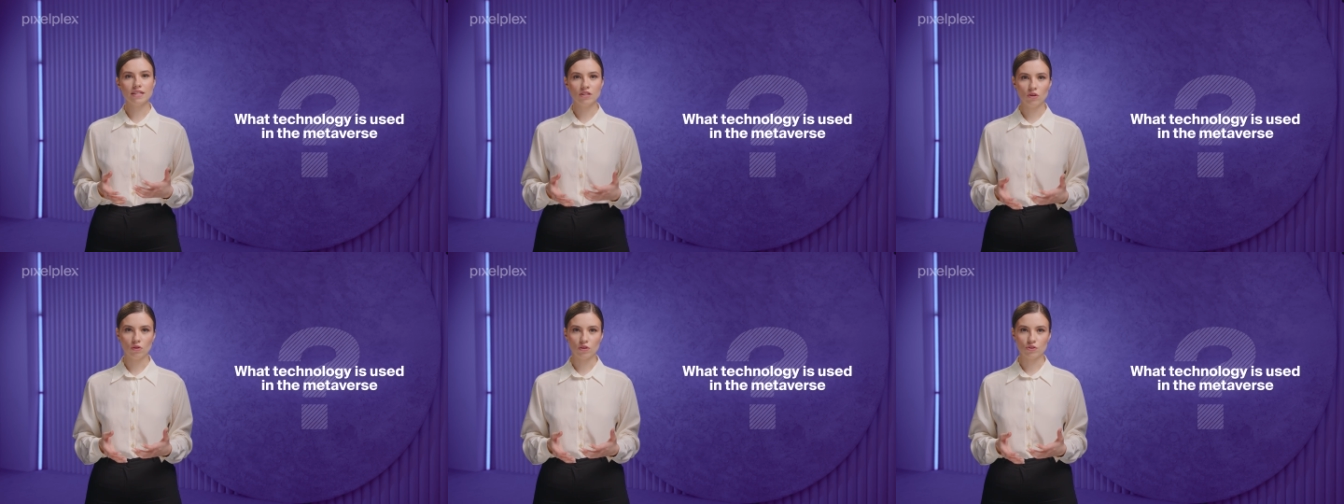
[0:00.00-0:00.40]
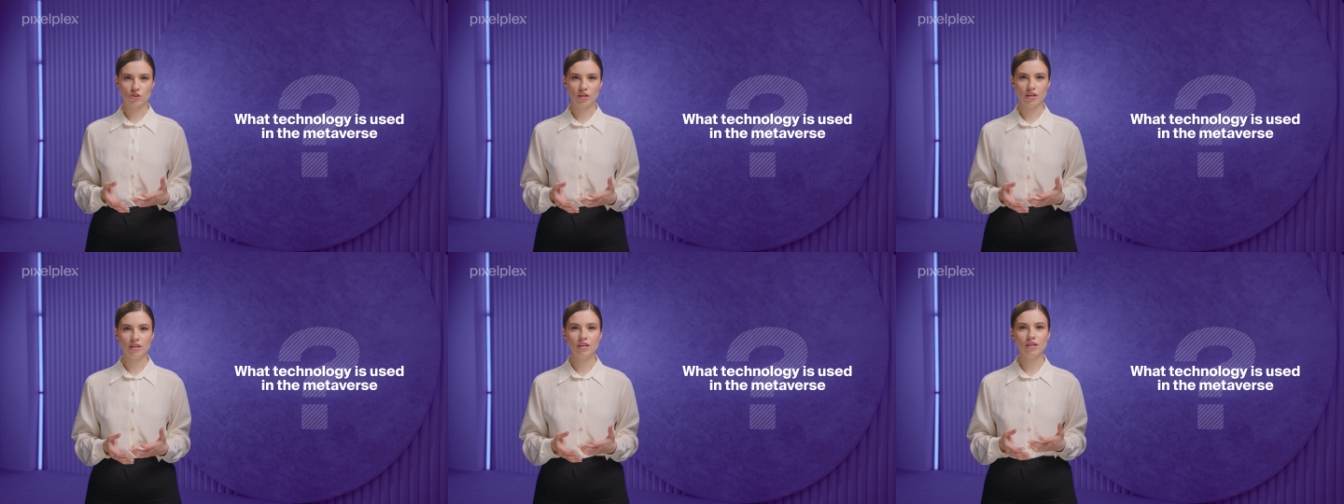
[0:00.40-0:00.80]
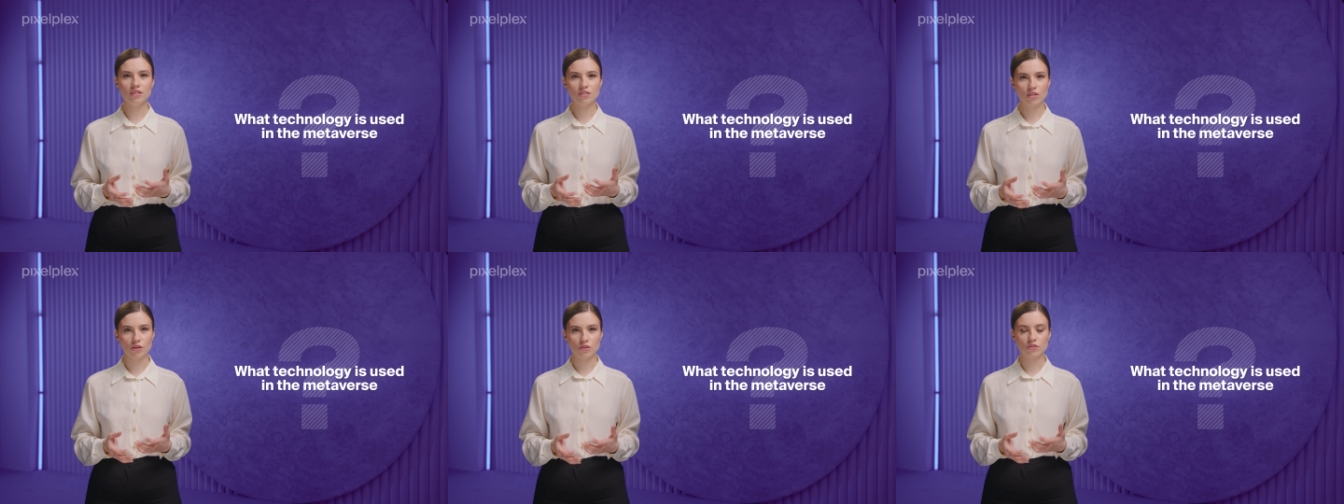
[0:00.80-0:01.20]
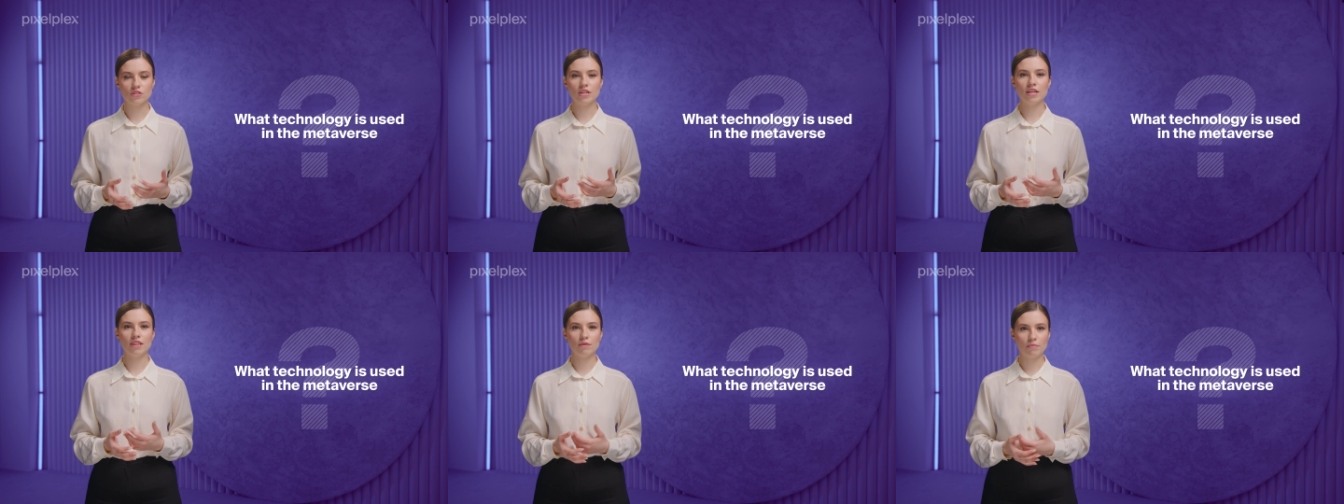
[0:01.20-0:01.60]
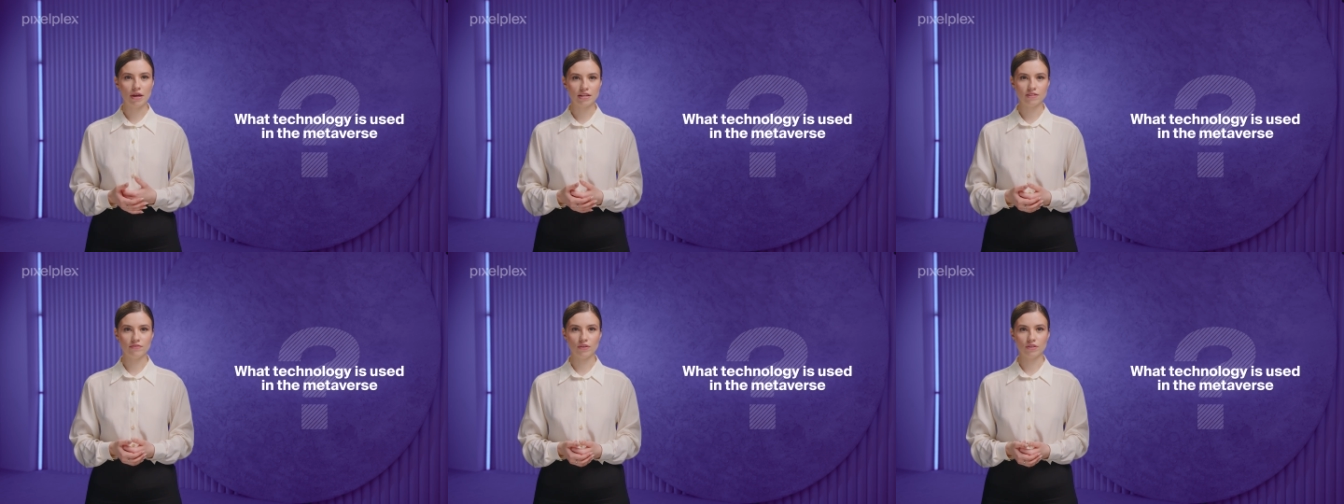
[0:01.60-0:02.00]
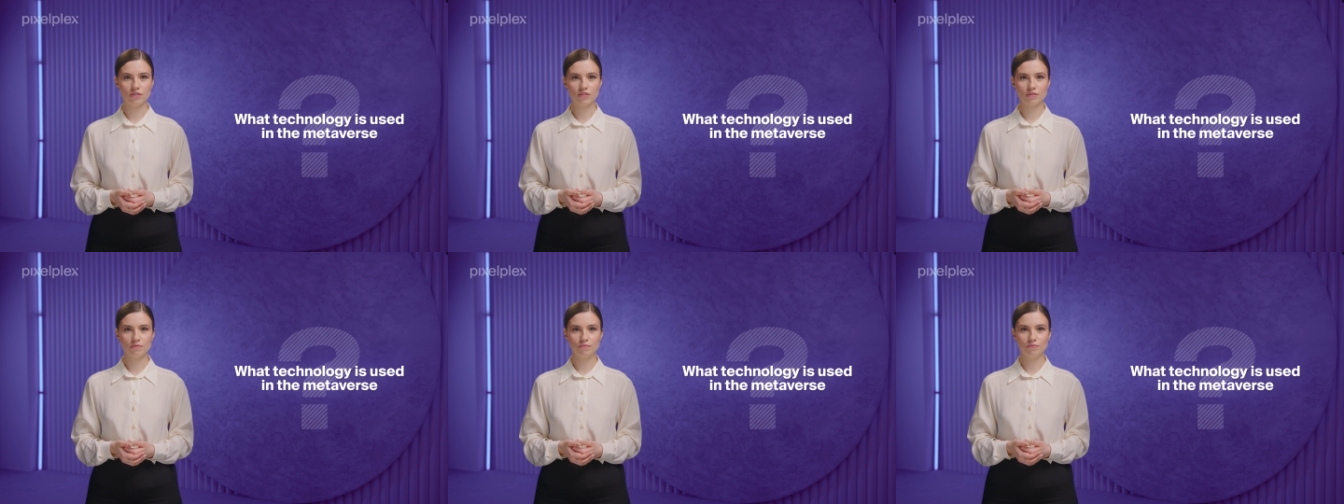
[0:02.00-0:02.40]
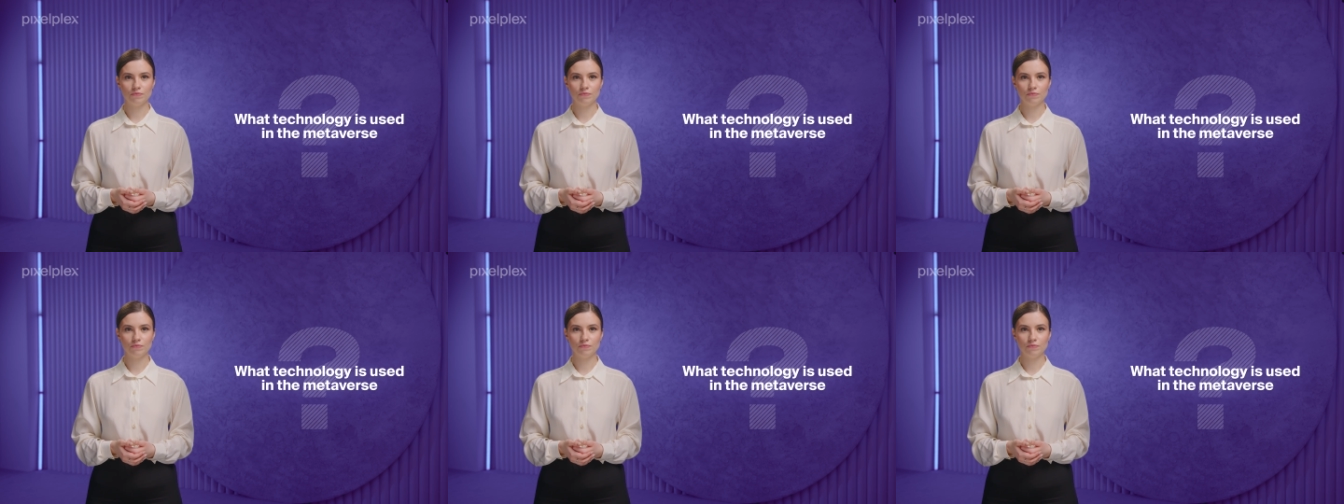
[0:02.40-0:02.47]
technology is used in the metaverse?